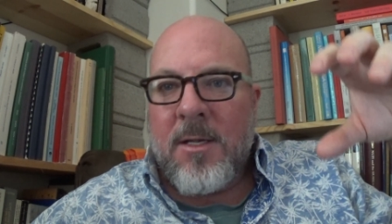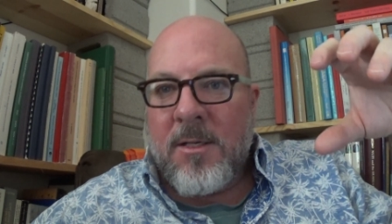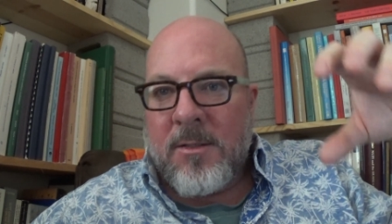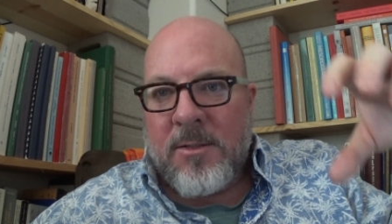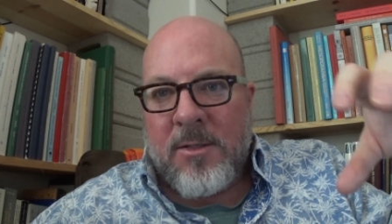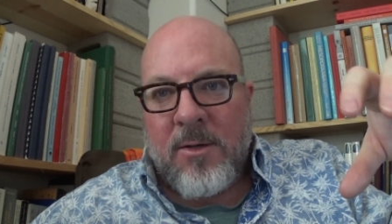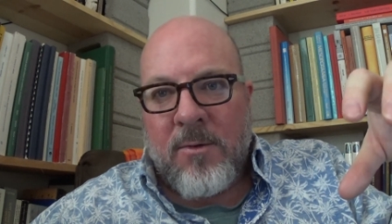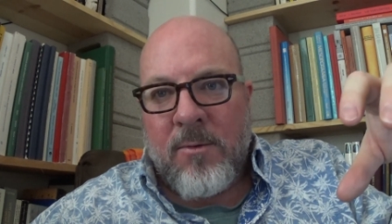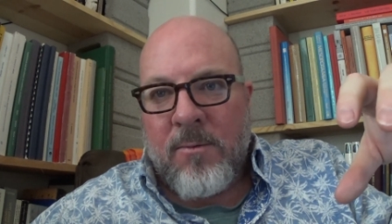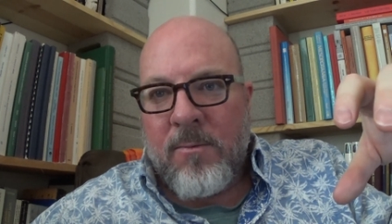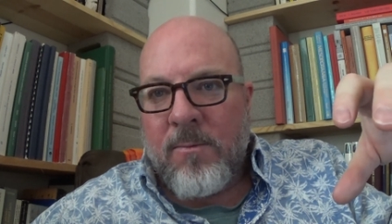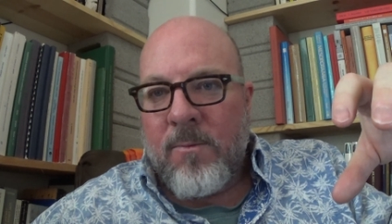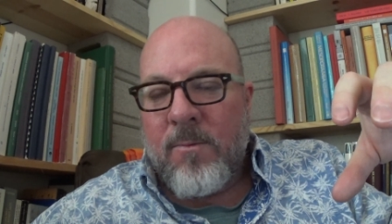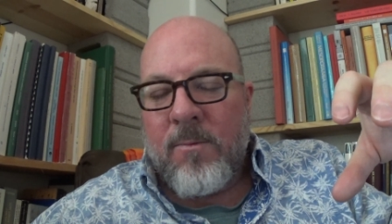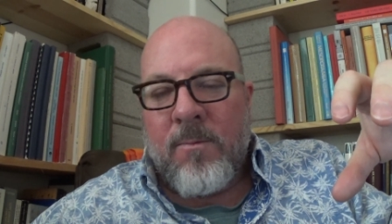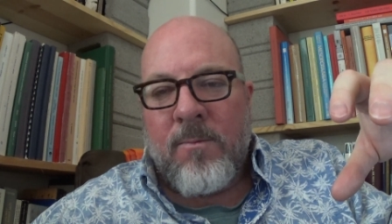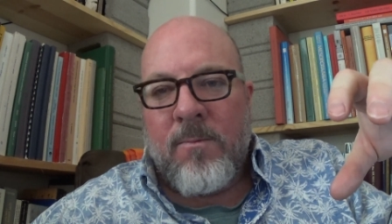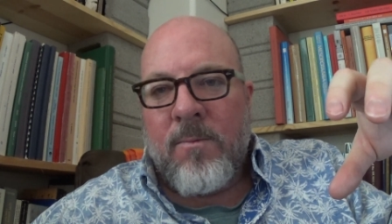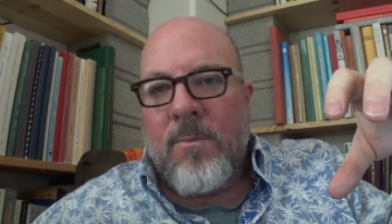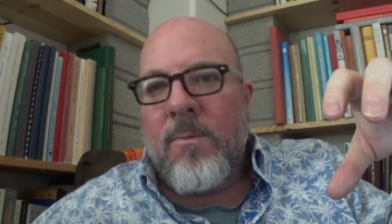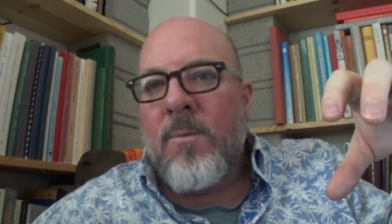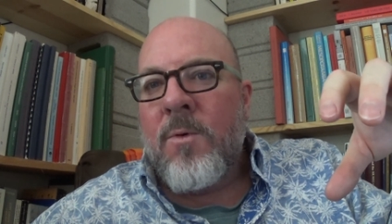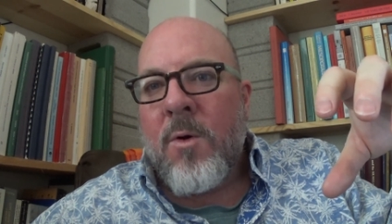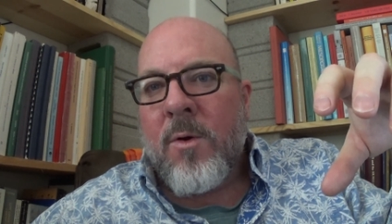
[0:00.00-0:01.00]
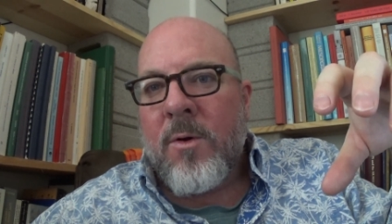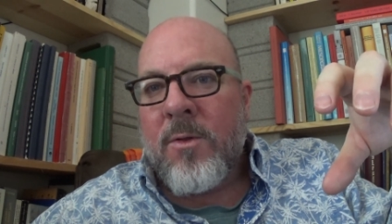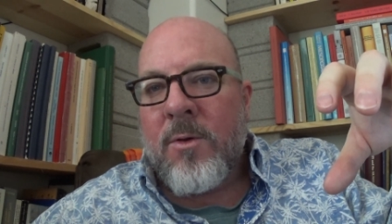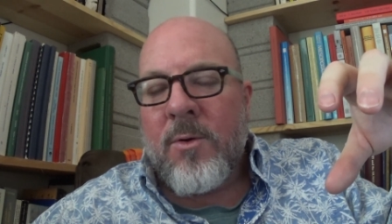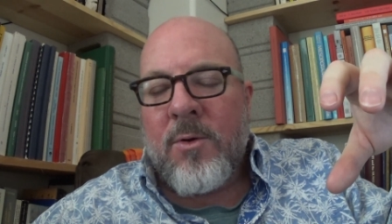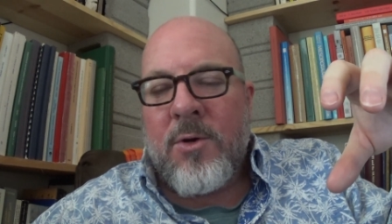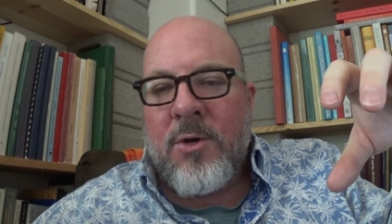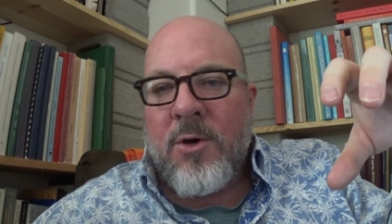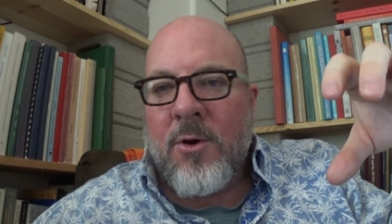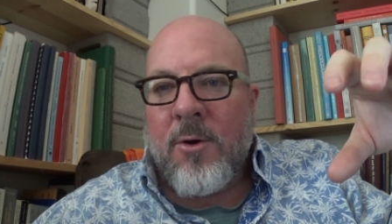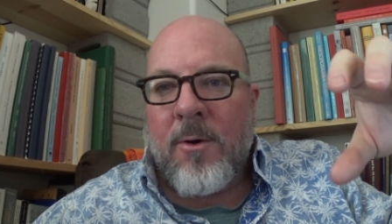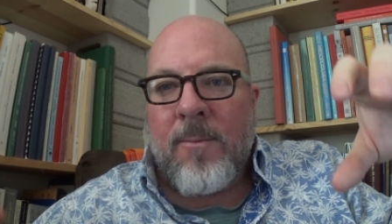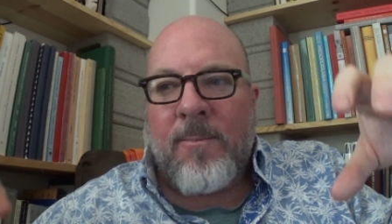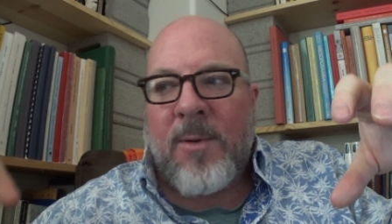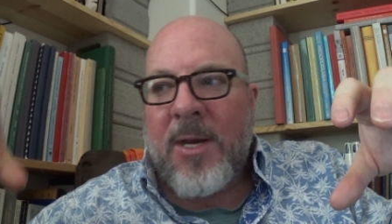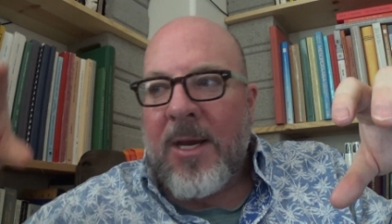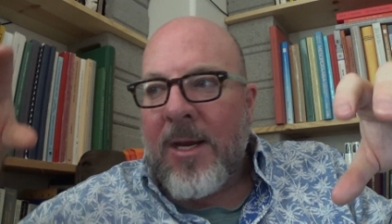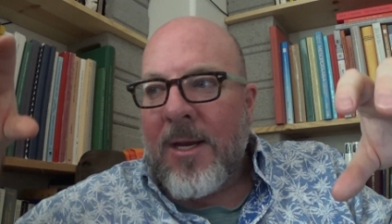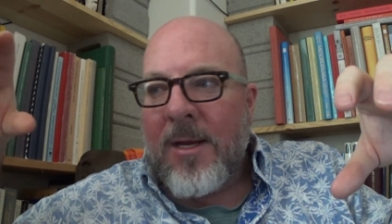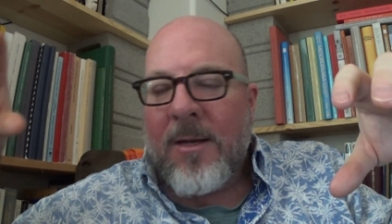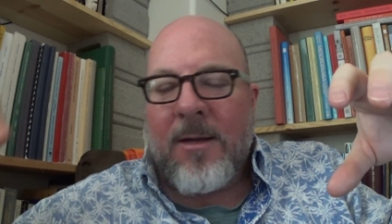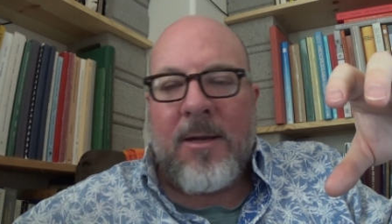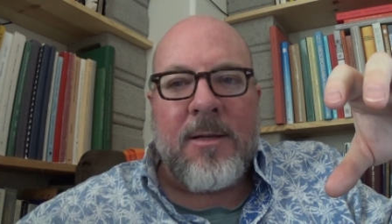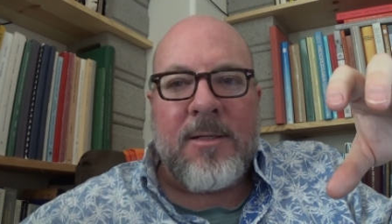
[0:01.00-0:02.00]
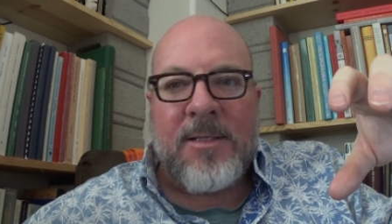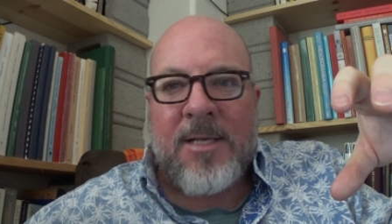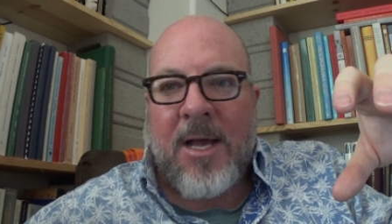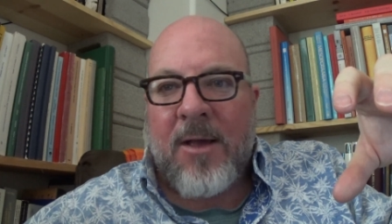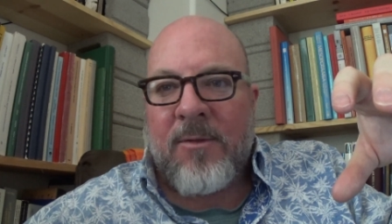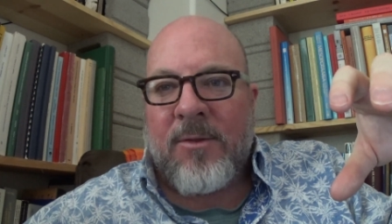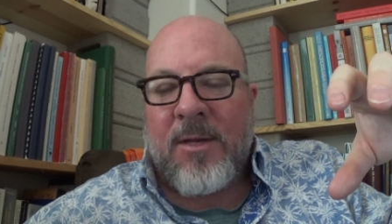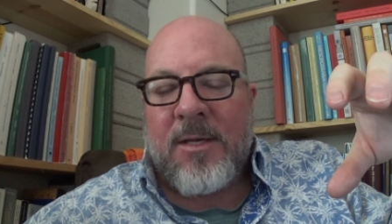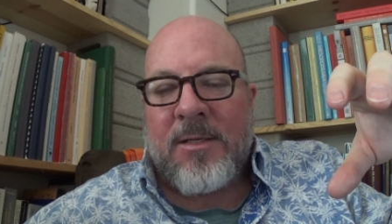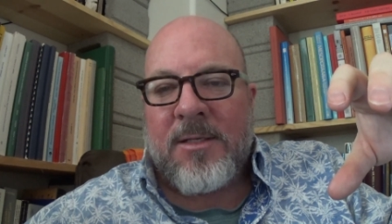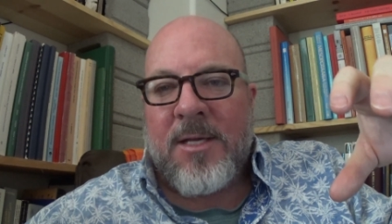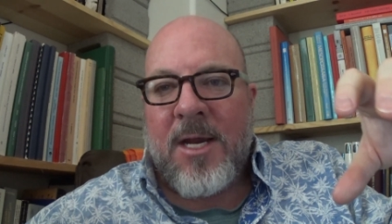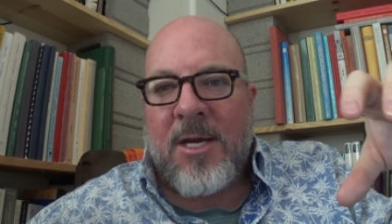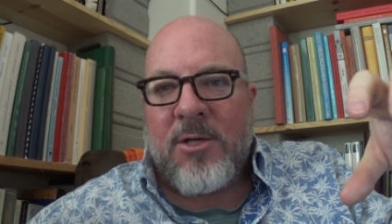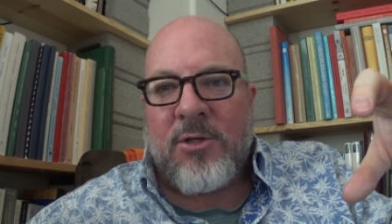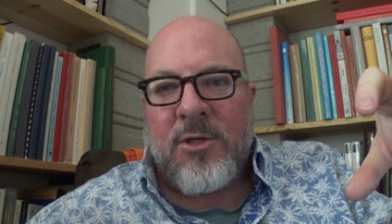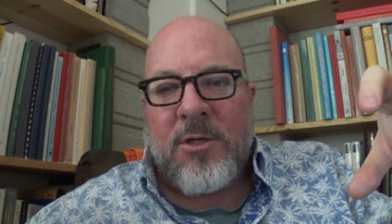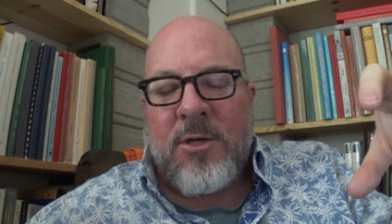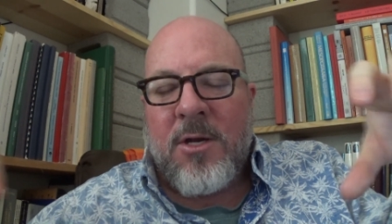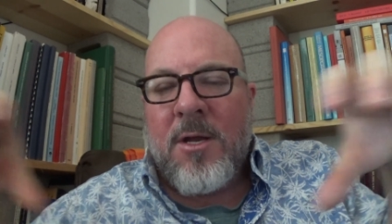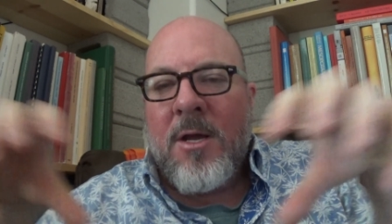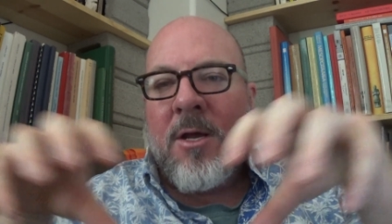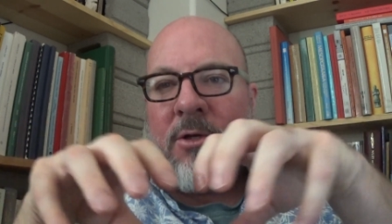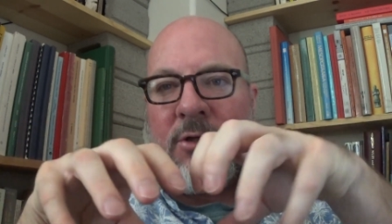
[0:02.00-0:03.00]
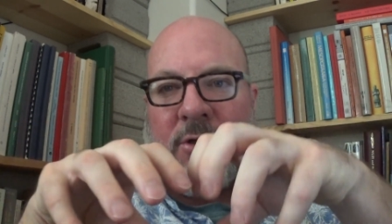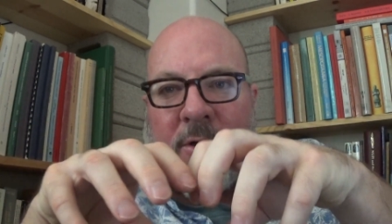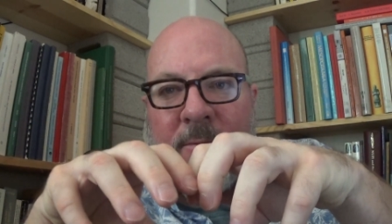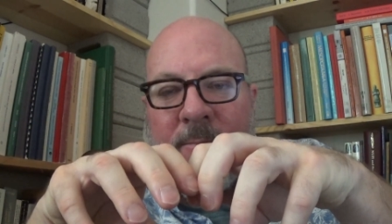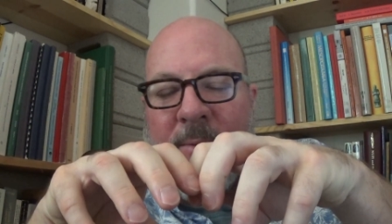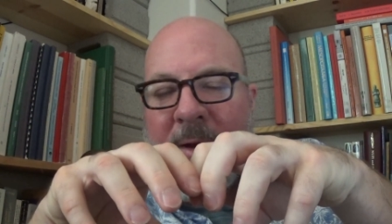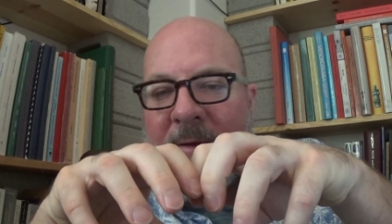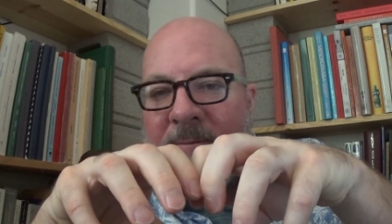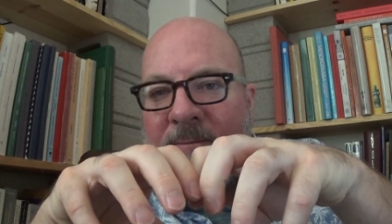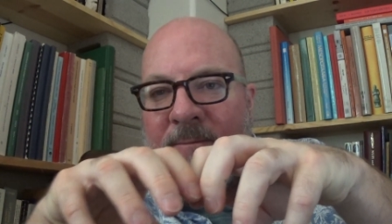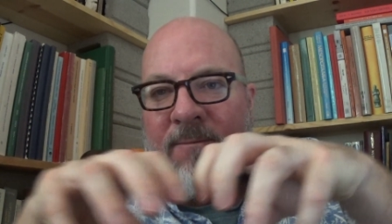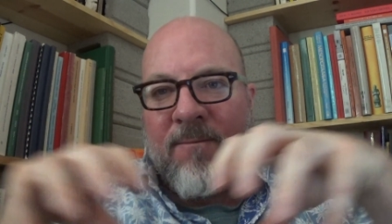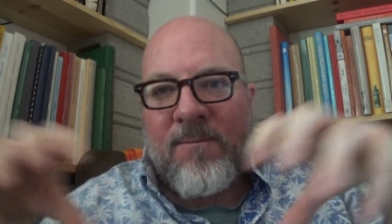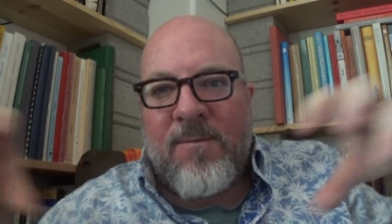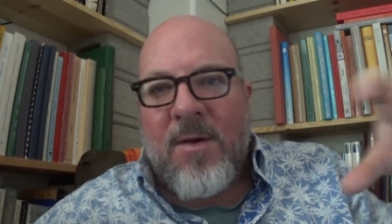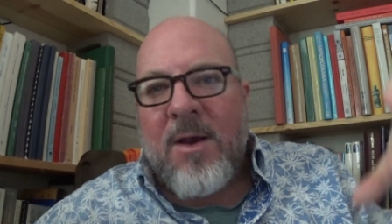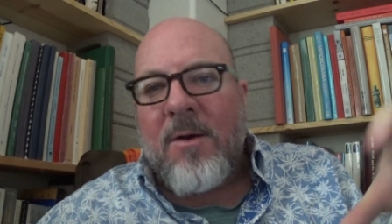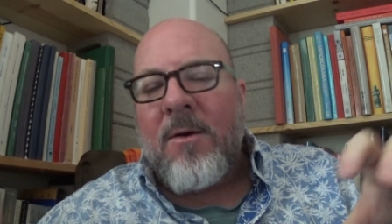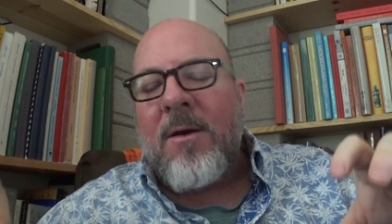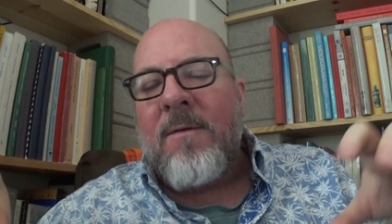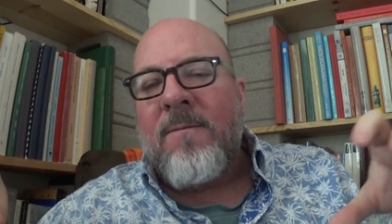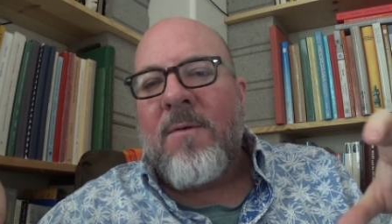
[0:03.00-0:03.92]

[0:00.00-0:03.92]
So, Northern European and Southeast Asian should be very,